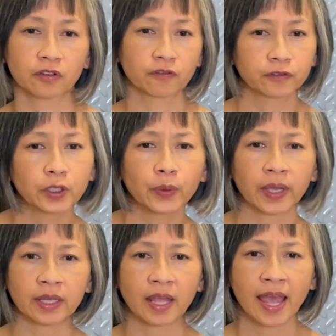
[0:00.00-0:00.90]

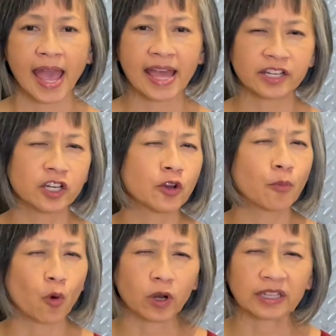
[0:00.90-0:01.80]
fluid, and in a
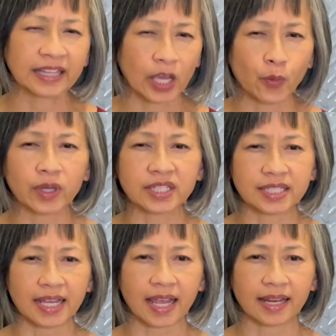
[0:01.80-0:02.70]
more liquid
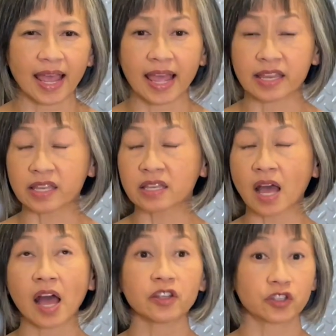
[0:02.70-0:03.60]
state, and
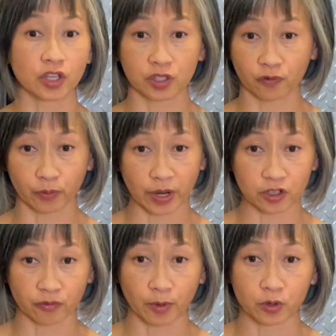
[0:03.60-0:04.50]
not just for range
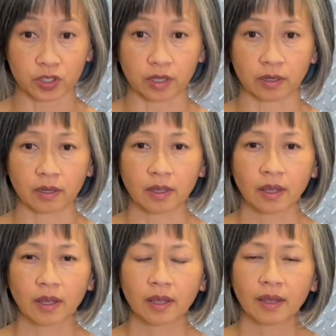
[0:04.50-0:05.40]
of motion.
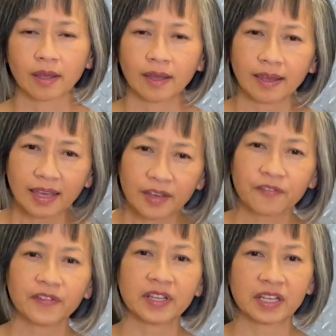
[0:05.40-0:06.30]

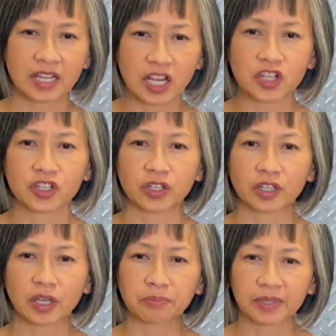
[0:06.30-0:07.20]
If an
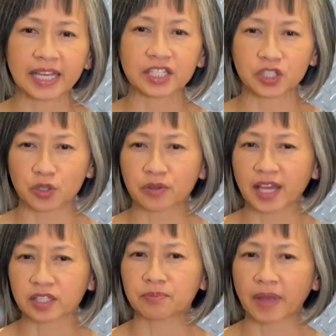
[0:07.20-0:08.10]
adhesion can place
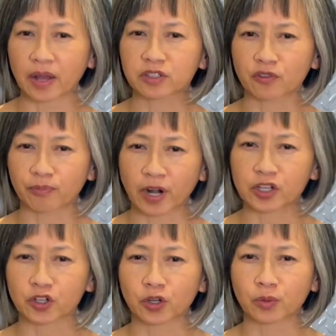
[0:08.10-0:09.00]
2,000 pounds of
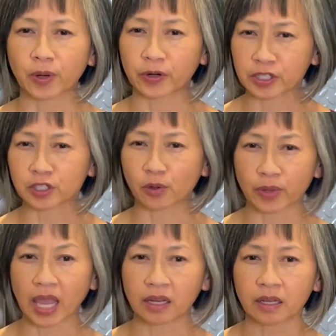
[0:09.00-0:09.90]
pressure where it is
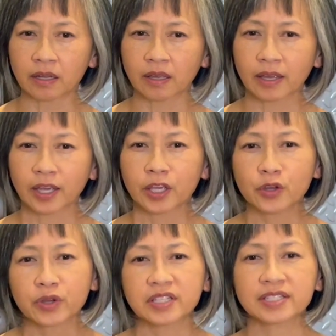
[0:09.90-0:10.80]
located,
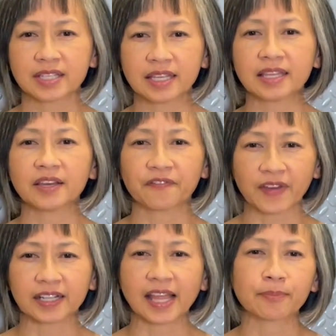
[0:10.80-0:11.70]
you can see the
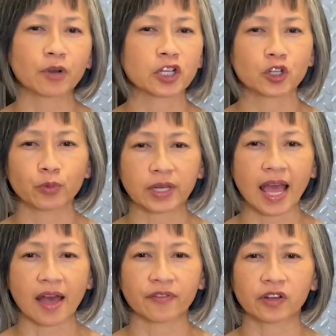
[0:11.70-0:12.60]
effect that pressure would
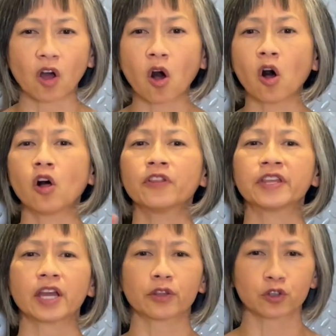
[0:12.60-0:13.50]
have on all
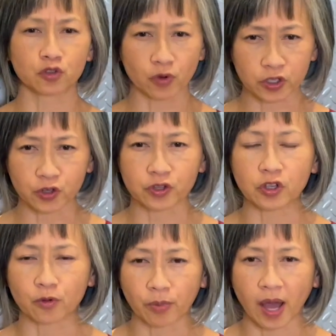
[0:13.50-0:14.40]
the other structures
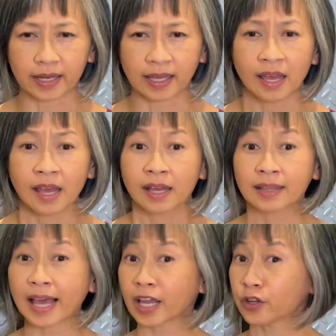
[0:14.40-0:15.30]
in your body,
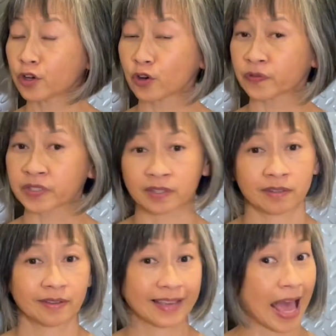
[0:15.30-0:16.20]
like
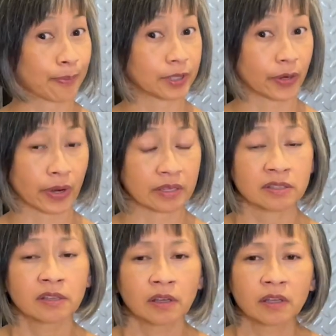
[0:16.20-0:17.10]
nerves,
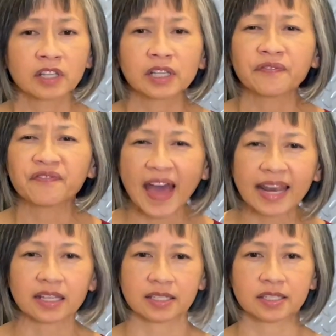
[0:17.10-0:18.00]
capillaries, the
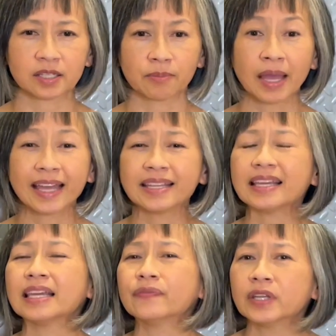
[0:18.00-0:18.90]
lymphatic system,
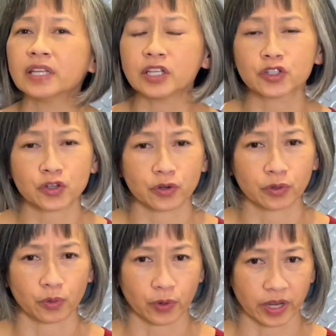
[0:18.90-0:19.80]
and even
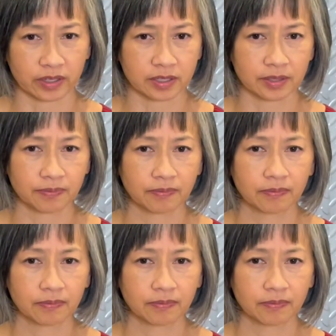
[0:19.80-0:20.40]
internal organs.